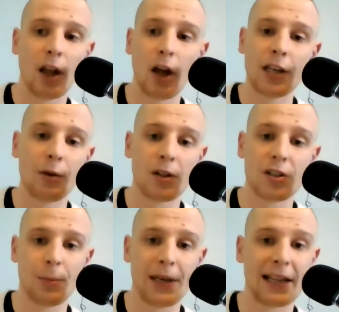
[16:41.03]
line. You want
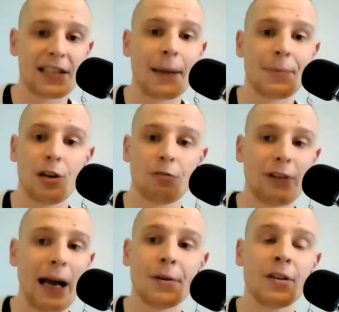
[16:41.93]
somebody that's absolutely
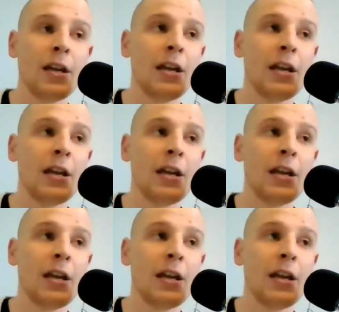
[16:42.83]
rapid.